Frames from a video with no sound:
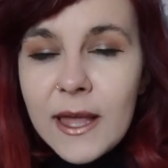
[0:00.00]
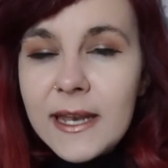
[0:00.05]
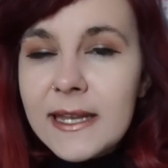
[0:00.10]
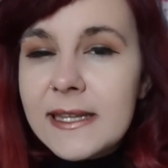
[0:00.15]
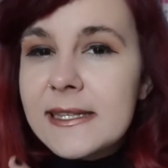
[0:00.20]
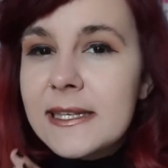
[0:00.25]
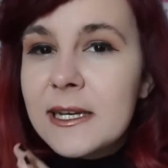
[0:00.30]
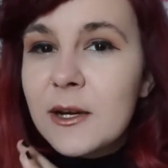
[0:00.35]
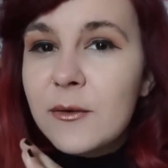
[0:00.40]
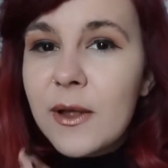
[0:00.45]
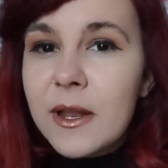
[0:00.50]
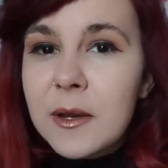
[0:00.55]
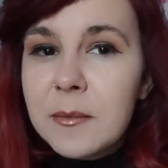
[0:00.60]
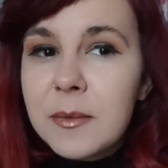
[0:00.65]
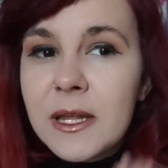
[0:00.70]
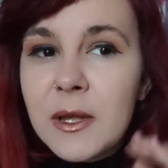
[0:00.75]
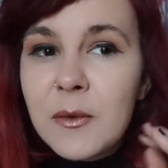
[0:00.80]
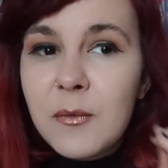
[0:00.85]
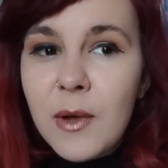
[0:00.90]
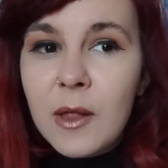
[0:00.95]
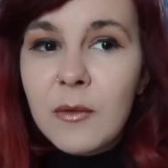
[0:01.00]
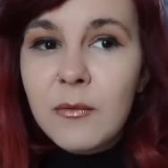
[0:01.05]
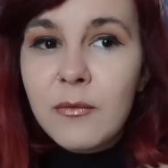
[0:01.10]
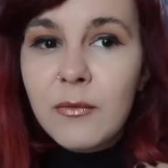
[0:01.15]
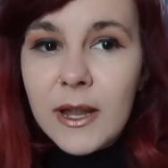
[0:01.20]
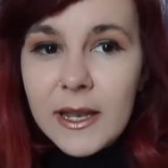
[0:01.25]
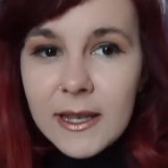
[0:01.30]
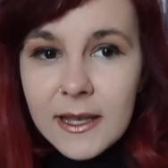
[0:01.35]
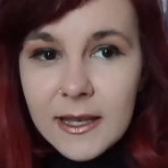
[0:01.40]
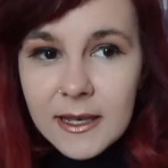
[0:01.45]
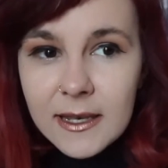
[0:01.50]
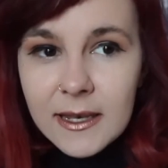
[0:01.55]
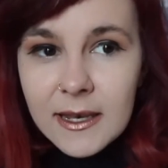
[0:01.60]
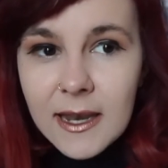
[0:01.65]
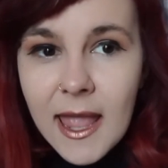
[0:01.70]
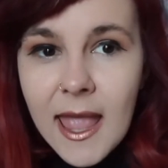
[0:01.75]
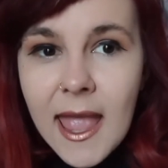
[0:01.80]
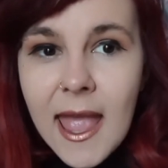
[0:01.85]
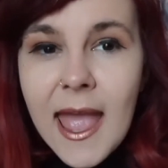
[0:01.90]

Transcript: and it's incredibly well written.